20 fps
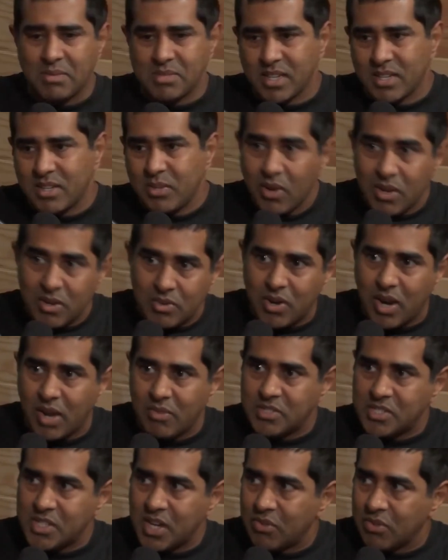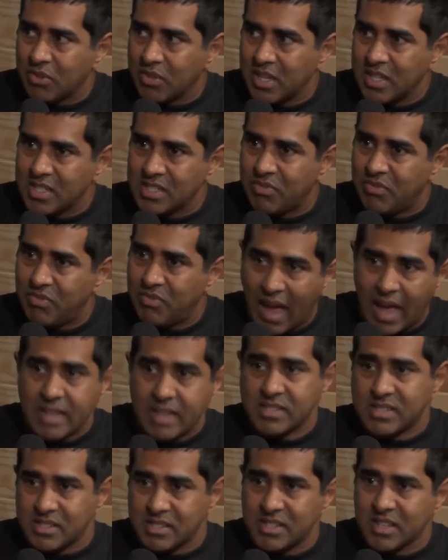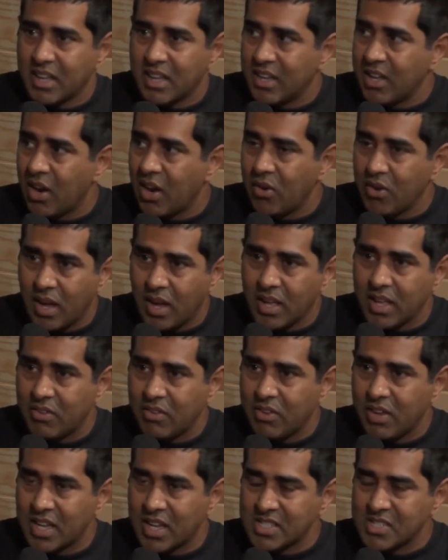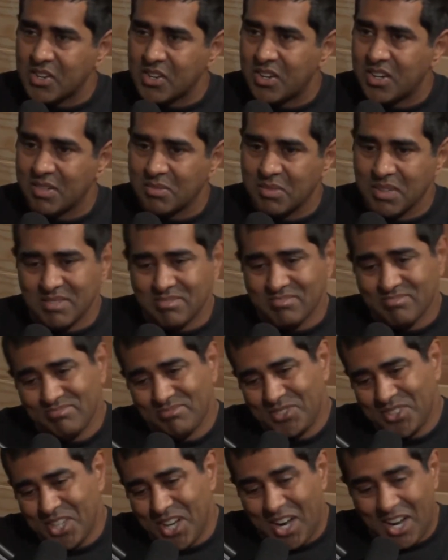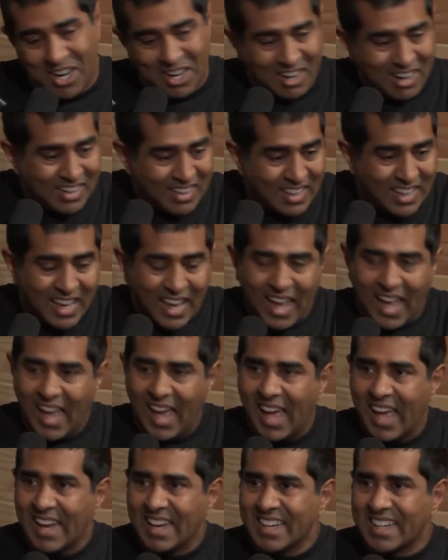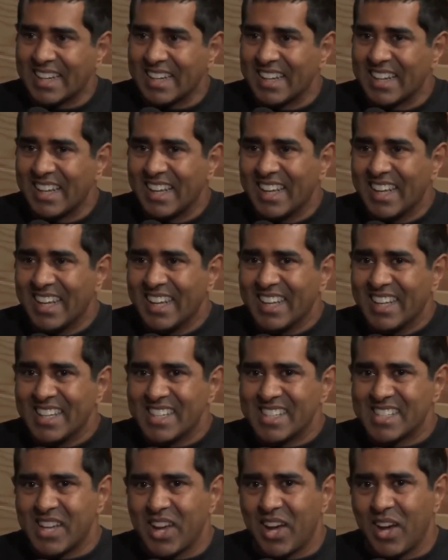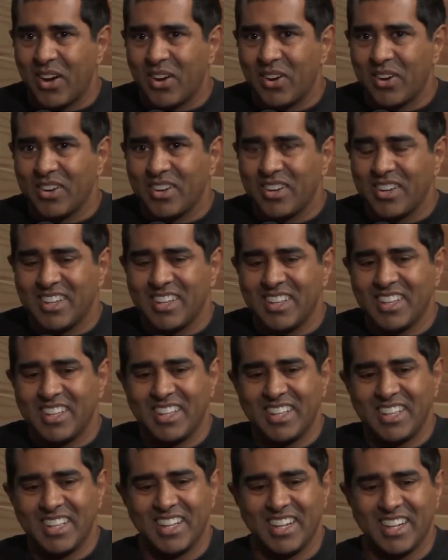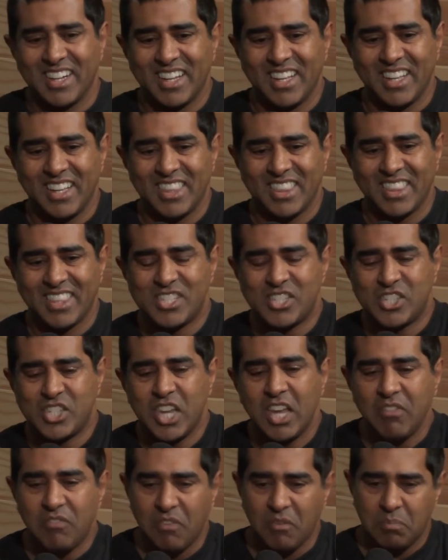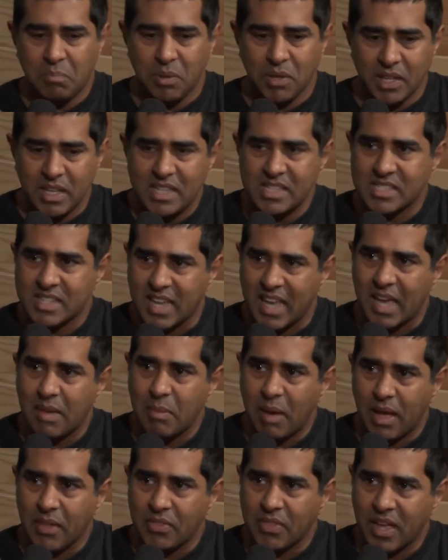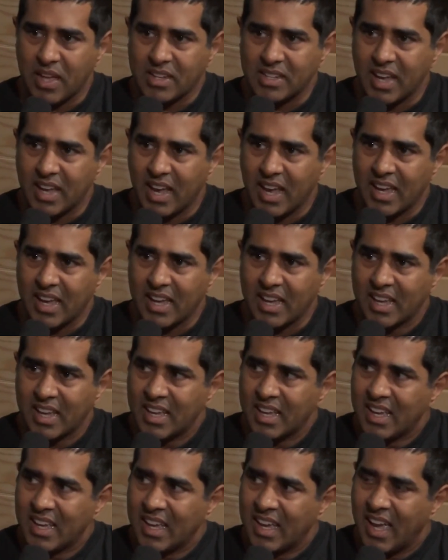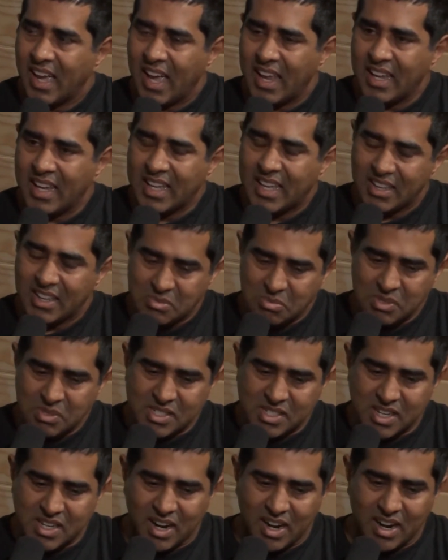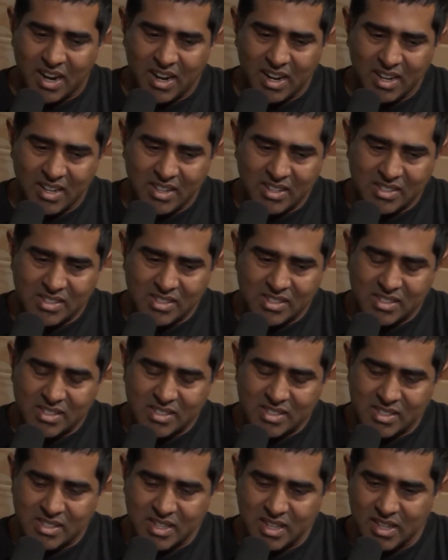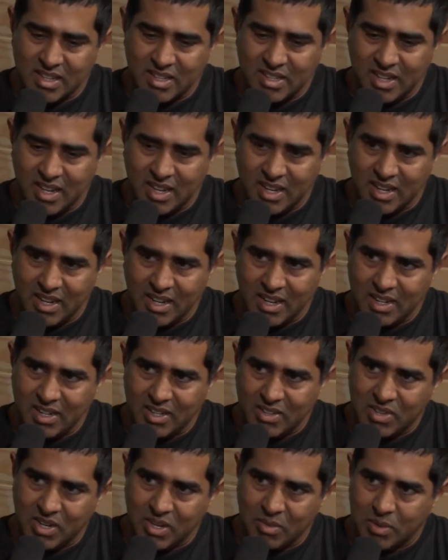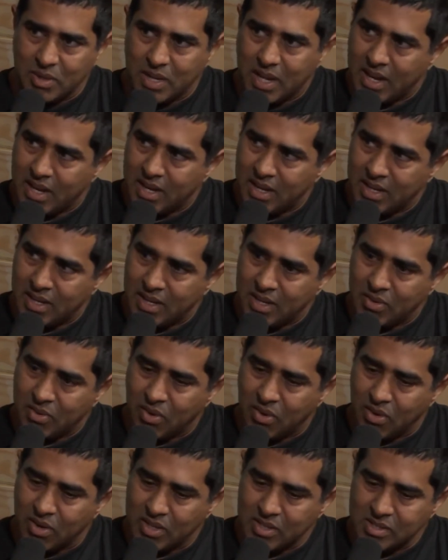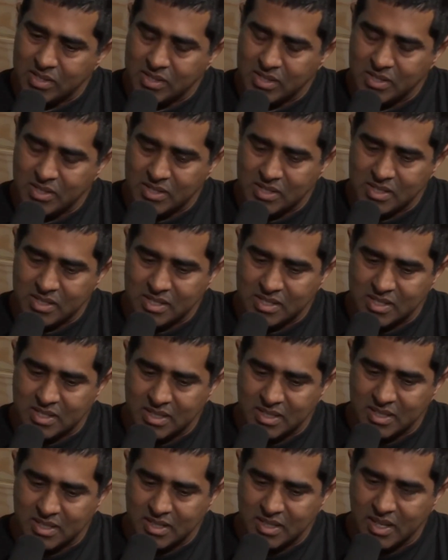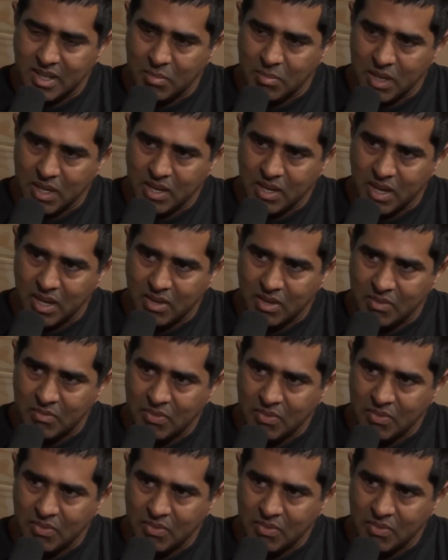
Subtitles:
like, do you want to drive the Generally as fast as it can go, and I'll give you an escort? I'm like, sure. And so the chief of police came out that day, and he gives me his card. He goes, son, you get into any trouble down here in New Orleans, you just you give me a call.